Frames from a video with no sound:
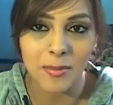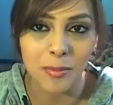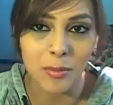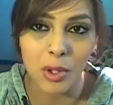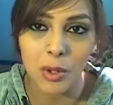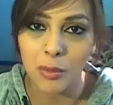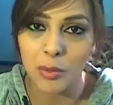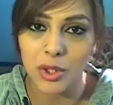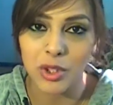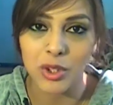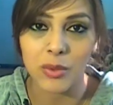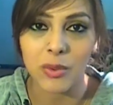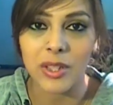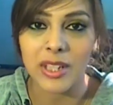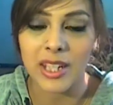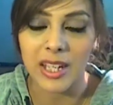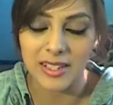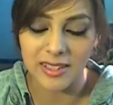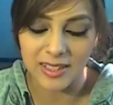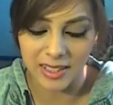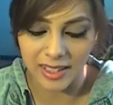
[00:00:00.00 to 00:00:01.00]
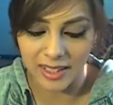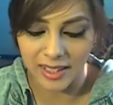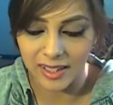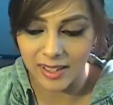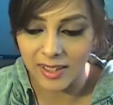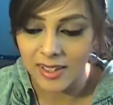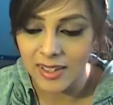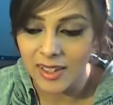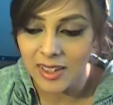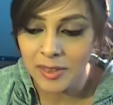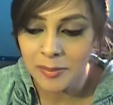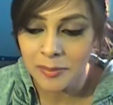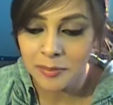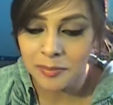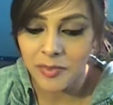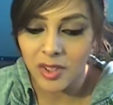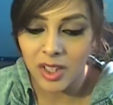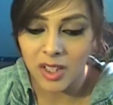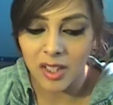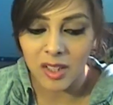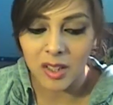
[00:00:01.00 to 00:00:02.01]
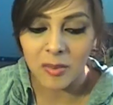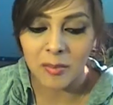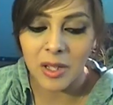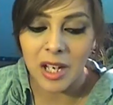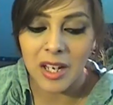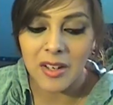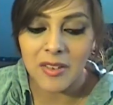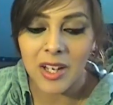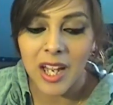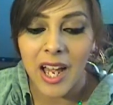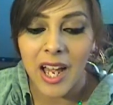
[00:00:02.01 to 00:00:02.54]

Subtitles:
what we're doing that day. I